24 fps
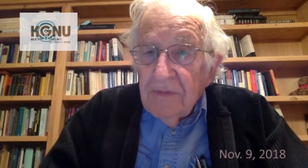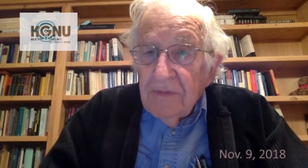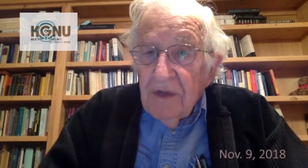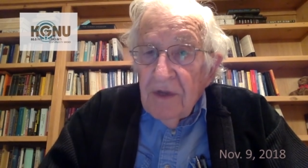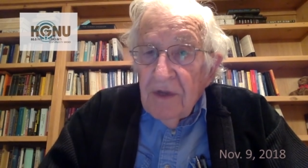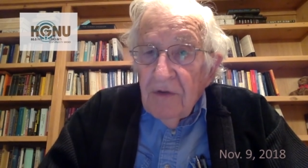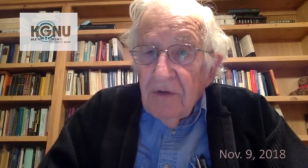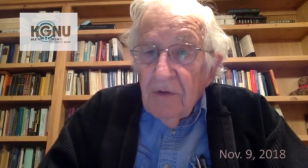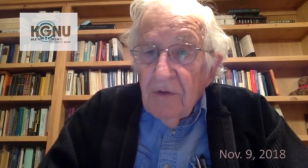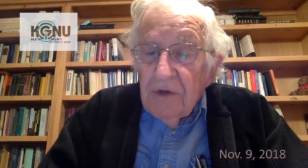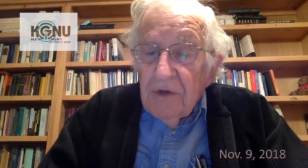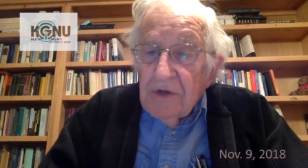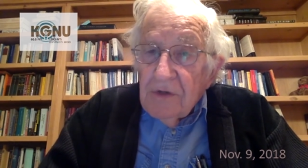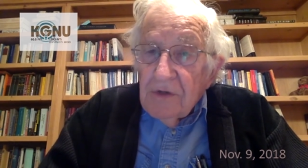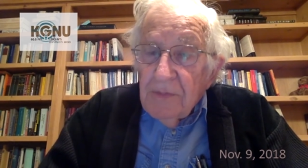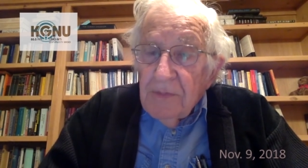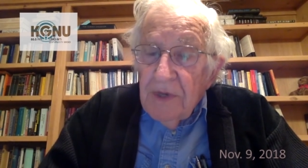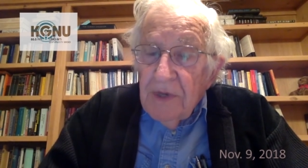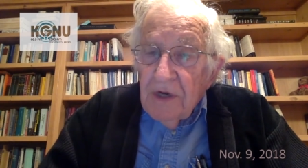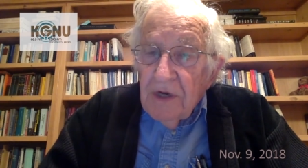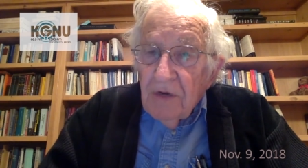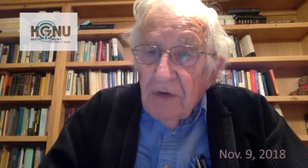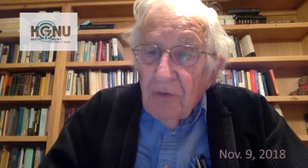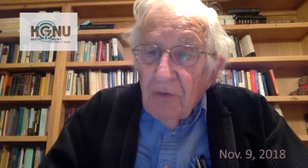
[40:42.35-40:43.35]
which has been
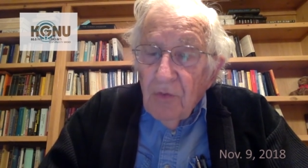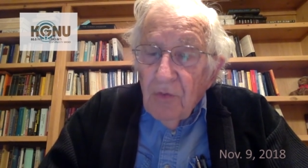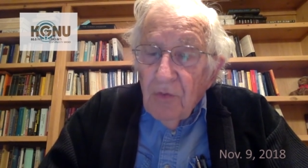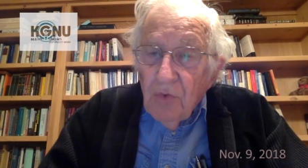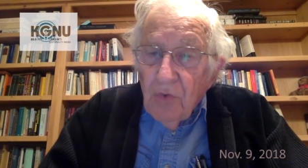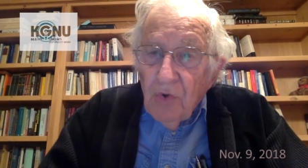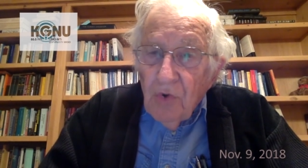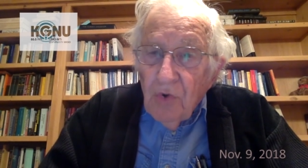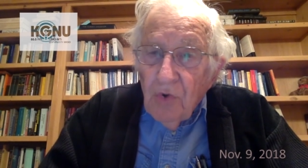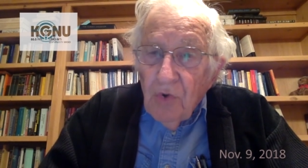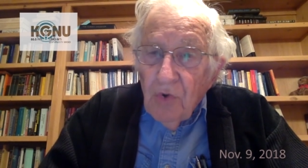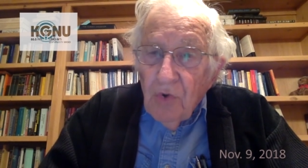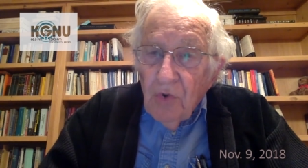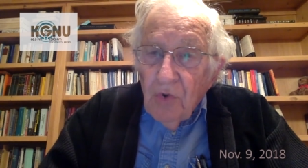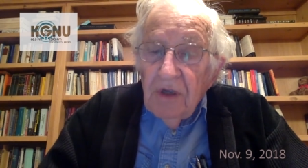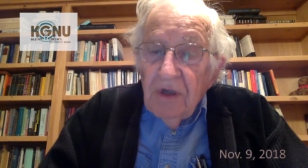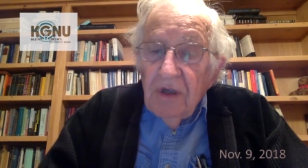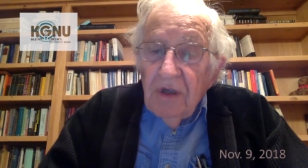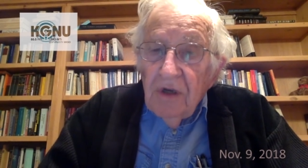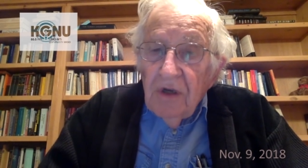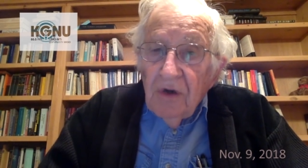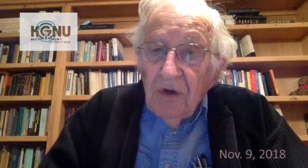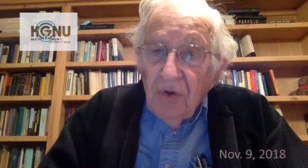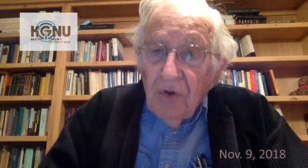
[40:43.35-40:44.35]
at war
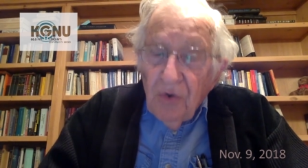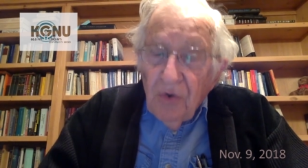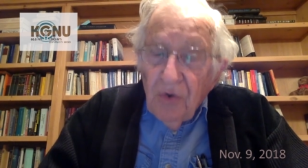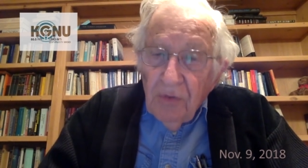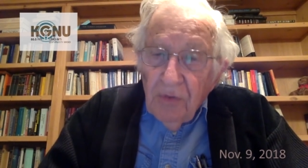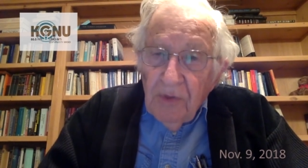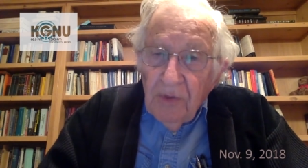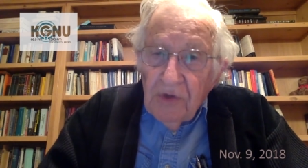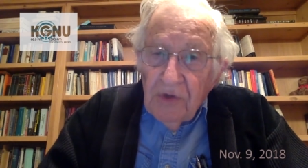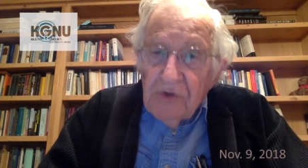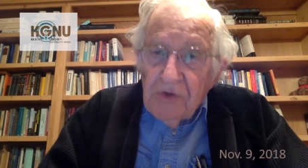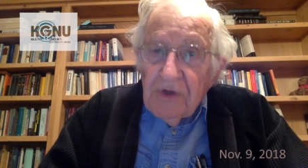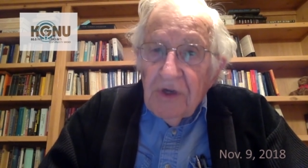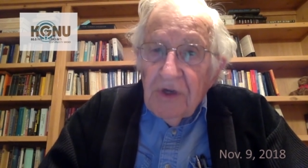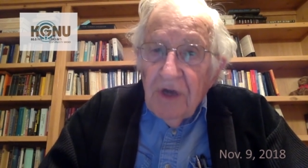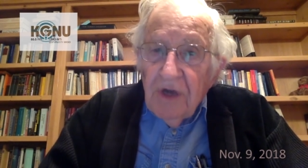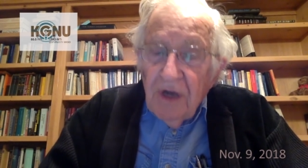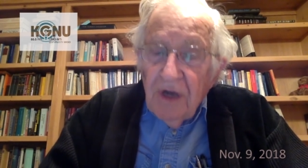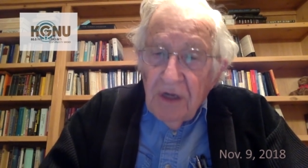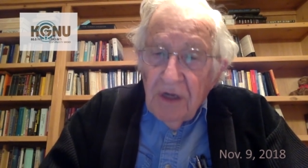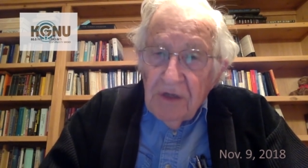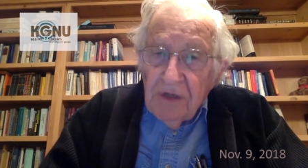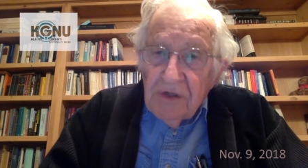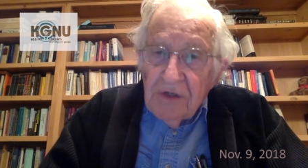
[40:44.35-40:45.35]
almost
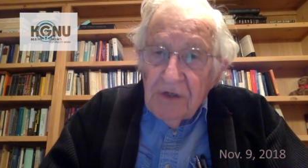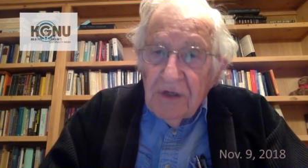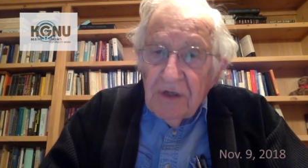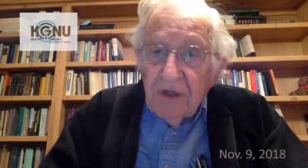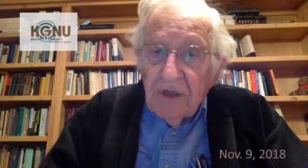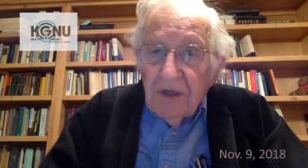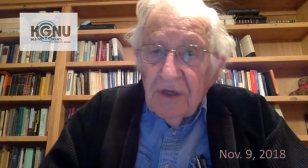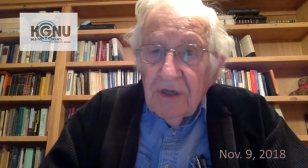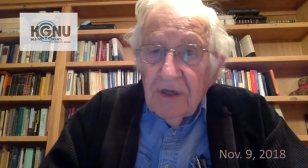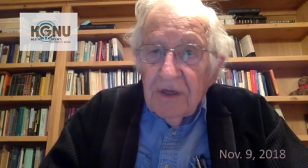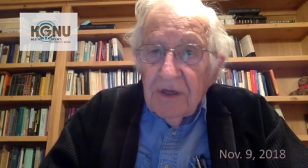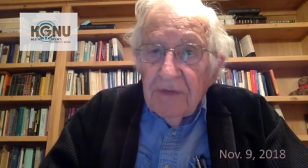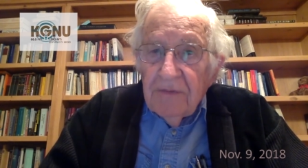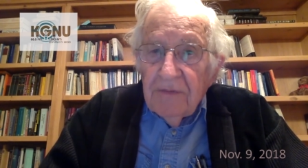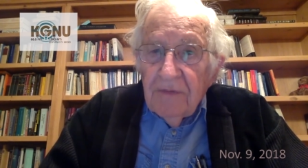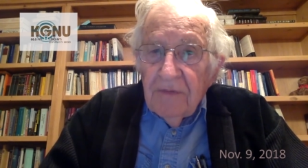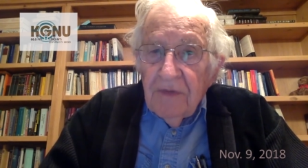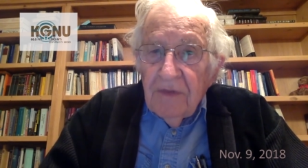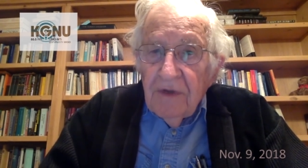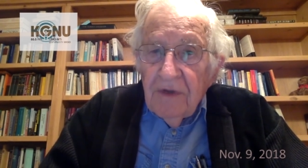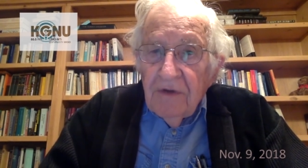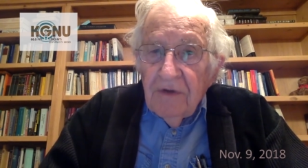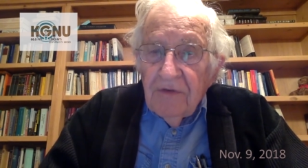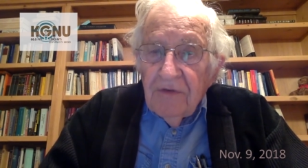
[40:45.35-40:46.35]
constantly
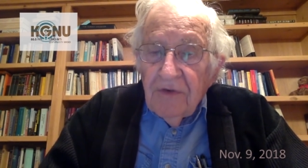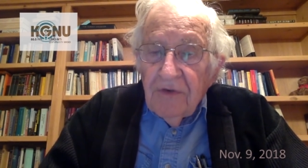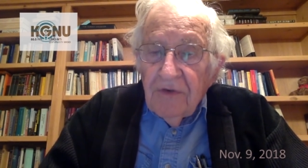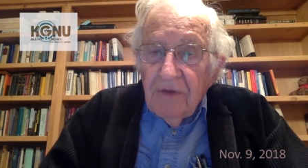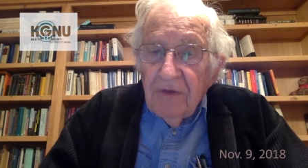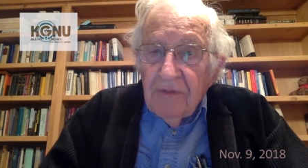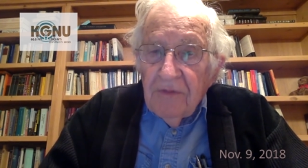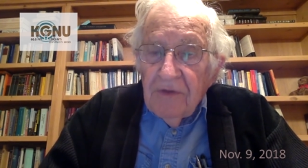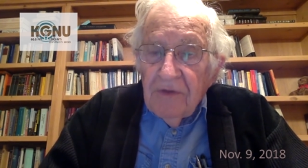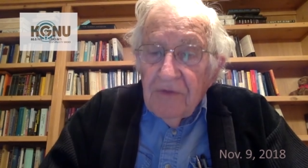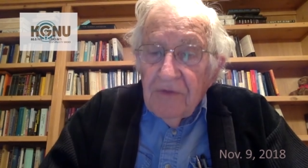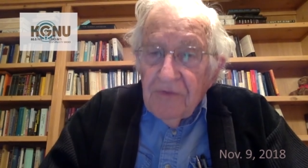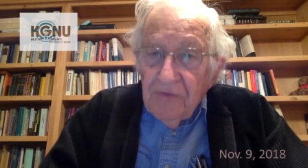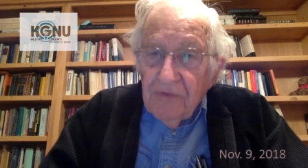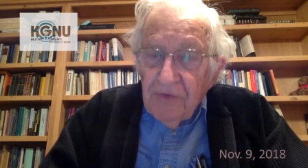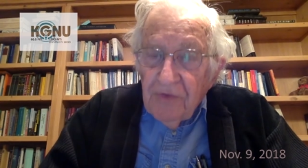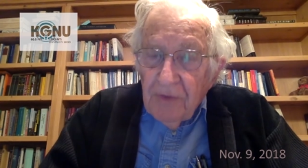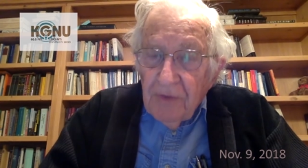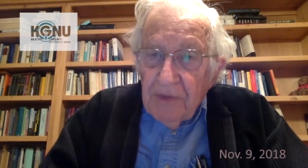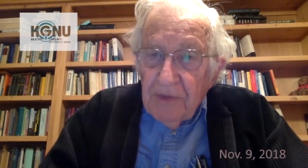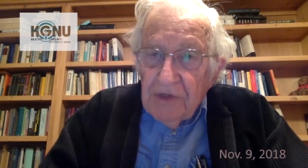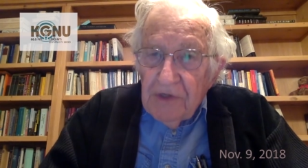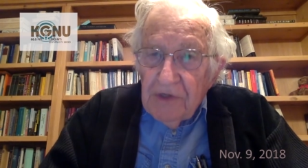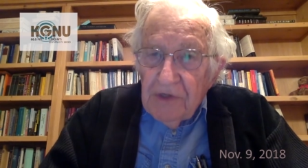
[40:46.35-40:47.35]
from
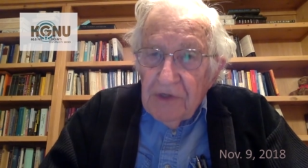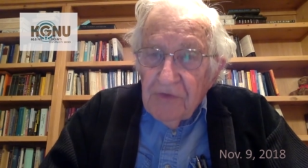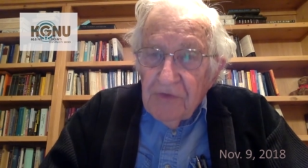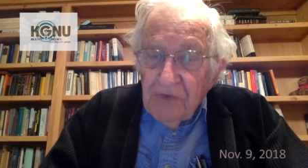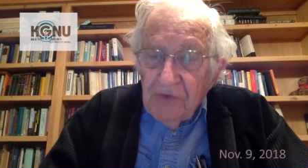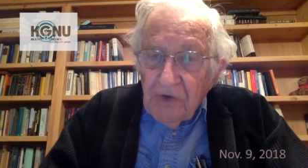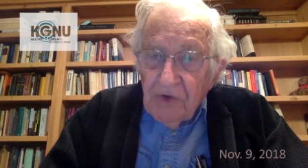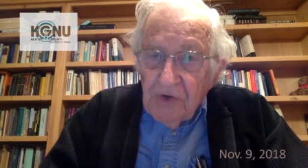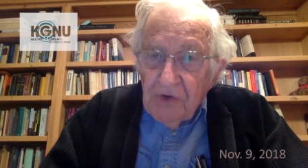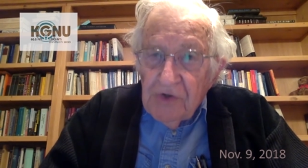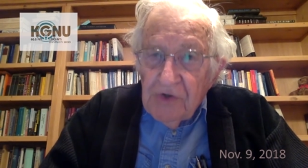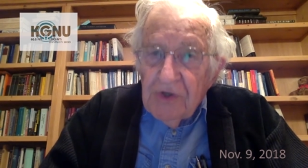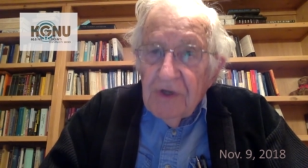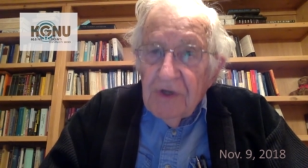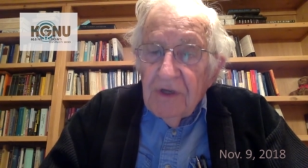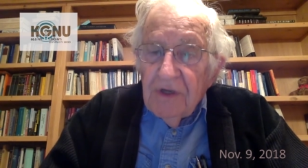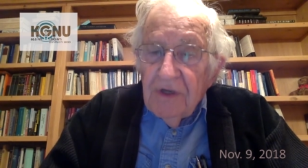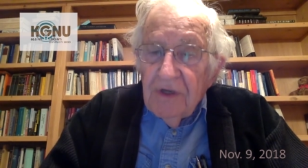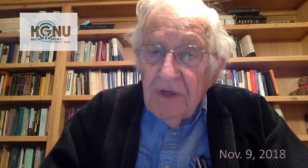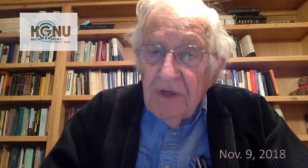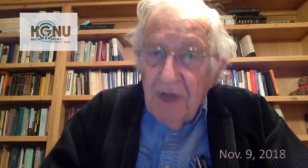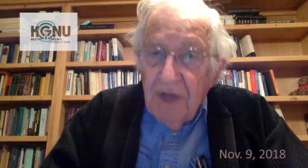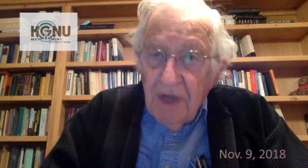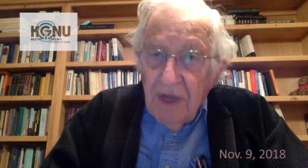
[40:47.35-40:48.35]
its first
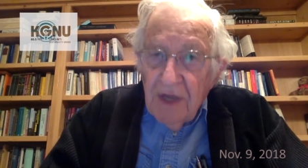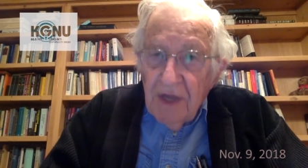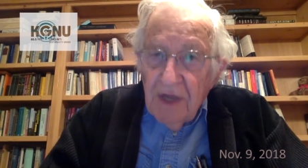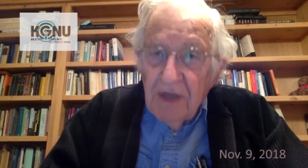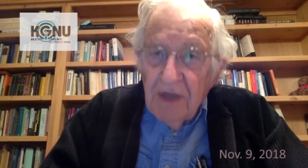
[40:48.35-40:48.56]
day.